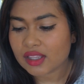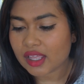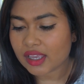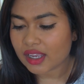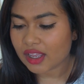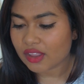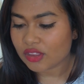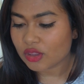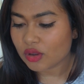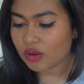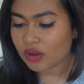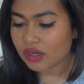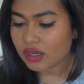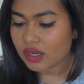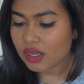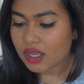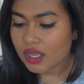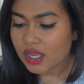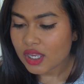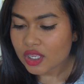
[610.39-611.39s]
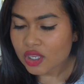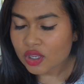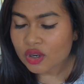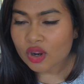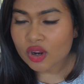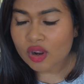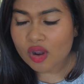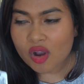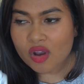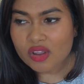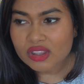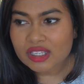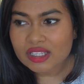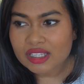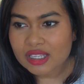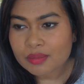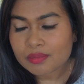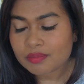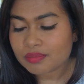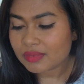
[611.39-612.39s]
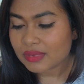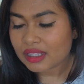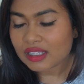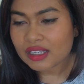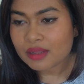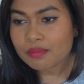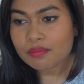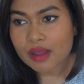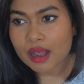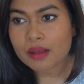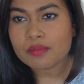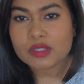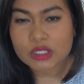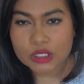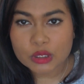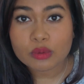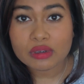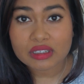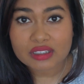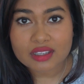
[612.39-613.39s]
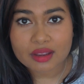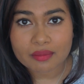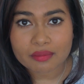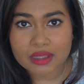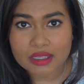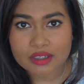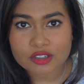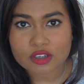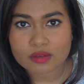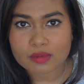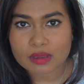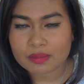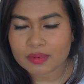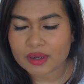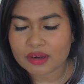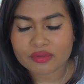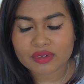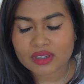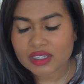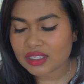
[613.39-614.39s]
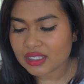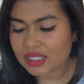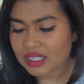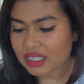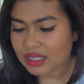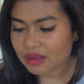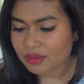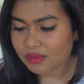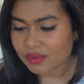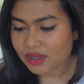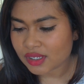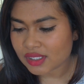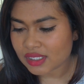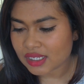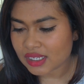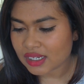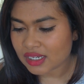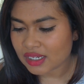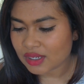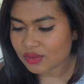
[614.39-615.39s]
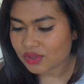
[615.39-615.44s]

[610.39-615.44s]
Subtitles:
Like I thought, you know, oh, the lip balm's doing something to me, but really it wasn't.